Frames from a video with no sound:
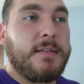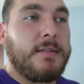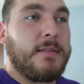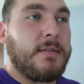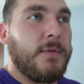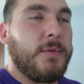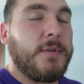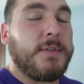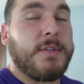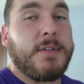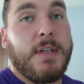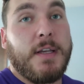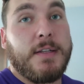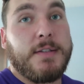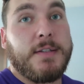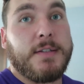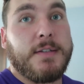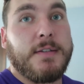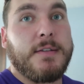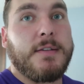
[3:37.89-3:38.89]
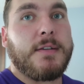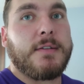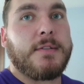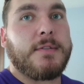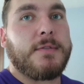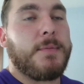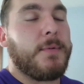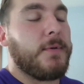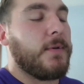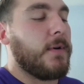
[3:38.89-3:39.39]
It was at 66
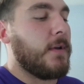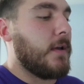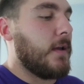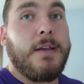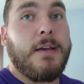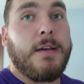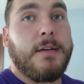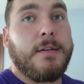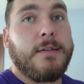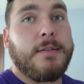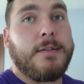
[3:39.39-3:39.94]
this morning. Yeah,